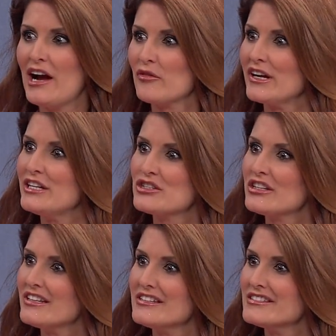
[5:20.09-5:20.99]
outreach
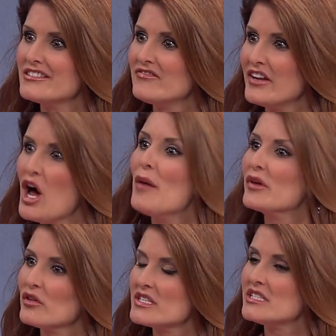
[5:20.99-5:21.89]
is
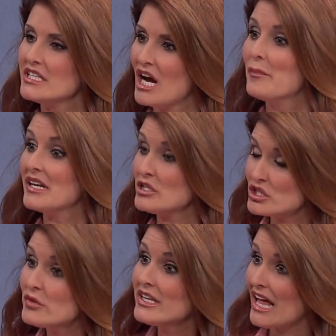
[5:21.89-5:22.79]
phenomenal to see companies
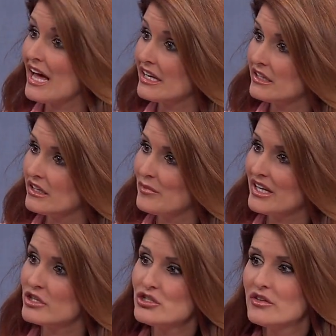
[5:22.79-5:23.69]
doing that. And I
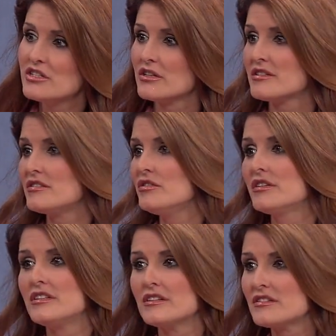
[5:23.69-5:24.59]
mean, because you could just
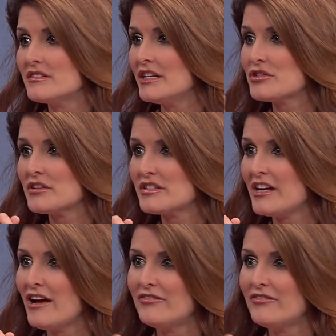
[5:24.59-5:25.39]
ditch the stuff,